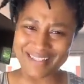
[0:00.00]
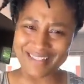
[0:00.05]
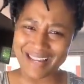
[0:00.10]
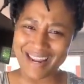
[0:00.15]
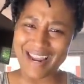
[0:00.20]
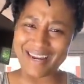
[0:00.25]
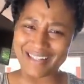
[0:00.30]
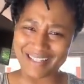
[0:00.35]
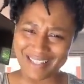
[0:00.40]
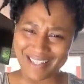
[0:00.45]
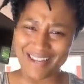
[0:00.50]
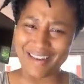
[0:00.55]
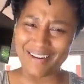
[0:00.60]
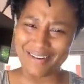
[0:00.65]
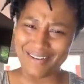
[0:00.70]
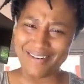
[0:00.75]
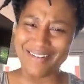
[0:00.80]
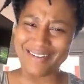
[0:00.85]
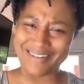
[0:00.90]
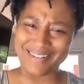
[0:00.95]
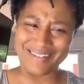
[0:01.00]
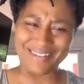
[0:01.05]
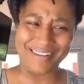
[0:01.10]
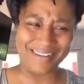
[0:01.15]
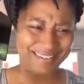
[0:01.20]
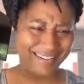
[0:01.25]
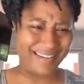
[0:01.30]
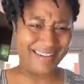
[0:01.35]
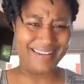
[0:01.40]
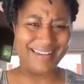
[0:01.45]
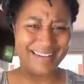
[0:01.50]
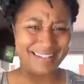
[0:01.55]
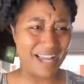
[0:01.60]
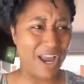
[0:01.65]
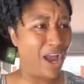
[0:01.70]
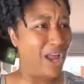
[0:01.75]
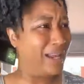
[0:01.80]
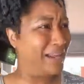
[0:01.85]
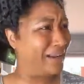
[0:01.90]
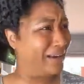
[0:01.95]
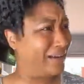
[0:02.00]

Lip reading: That's status. They currency. Look at this.